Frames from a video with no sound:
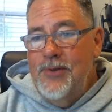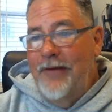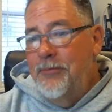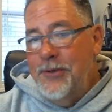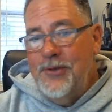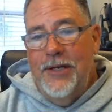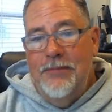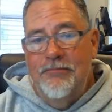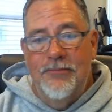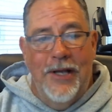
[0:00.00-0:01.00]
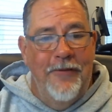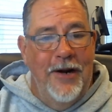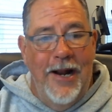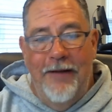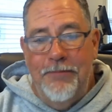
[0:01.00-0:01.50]
7%,
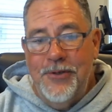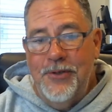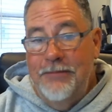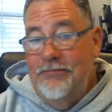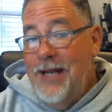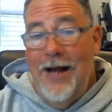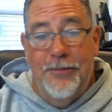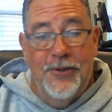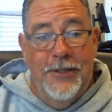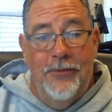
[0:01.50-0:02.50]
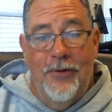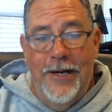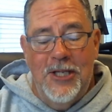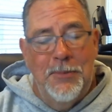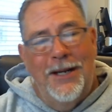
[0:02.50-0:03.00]
7.5%, 9%
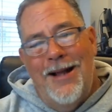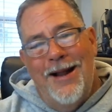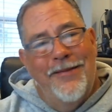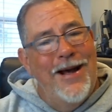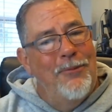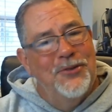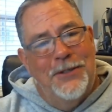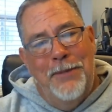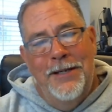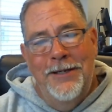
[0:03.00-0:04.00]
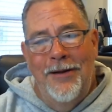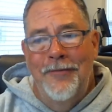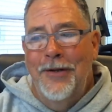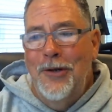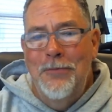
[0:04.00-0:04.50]
rates, but a lot of that was dependent on
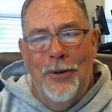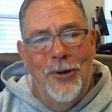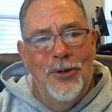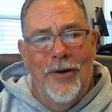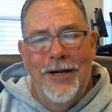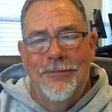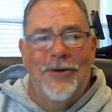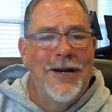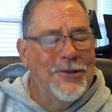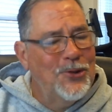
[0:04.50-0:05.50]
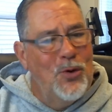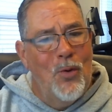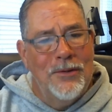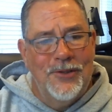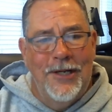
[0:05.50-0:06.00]
the loan program, credit
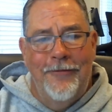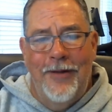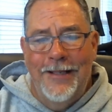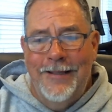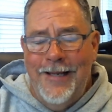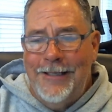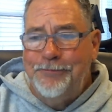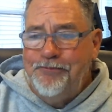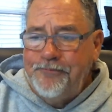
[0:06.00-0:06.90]
score, and stuff like that.